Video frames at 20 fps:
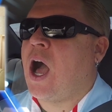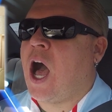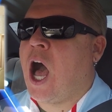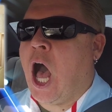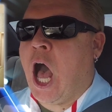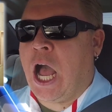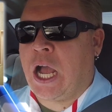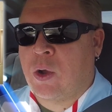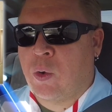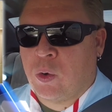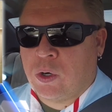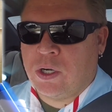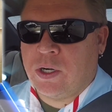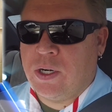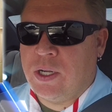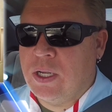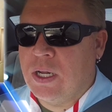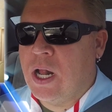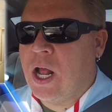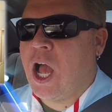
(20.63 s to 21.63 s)
awkward,
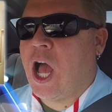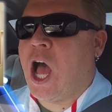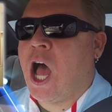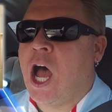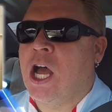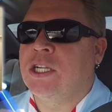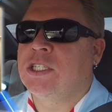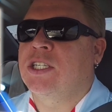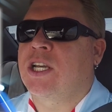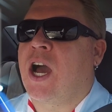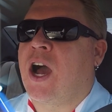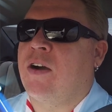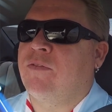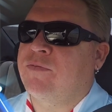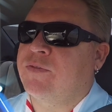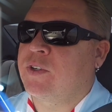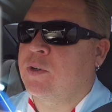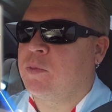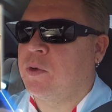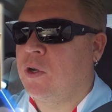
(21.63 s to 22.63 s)

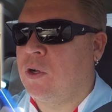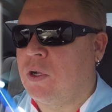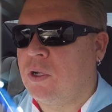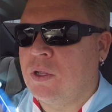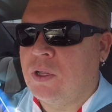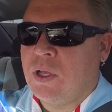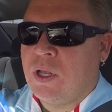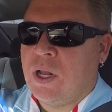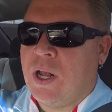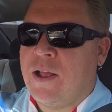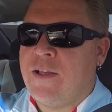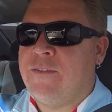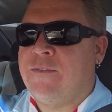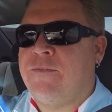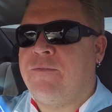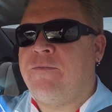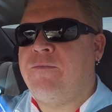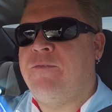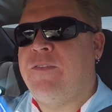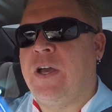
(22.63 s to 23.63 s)
uncomfortable,
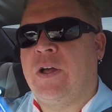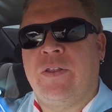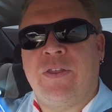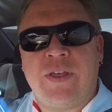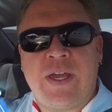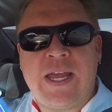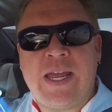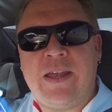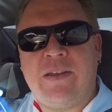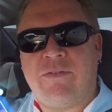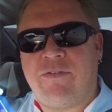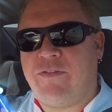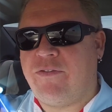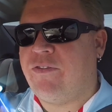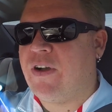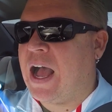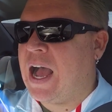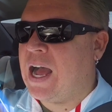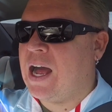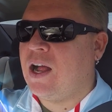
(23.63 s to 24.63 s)
filthy,
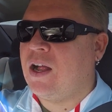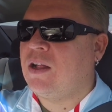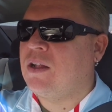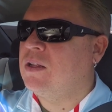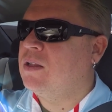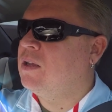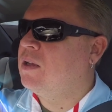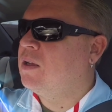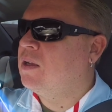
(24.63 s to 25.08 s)
foul.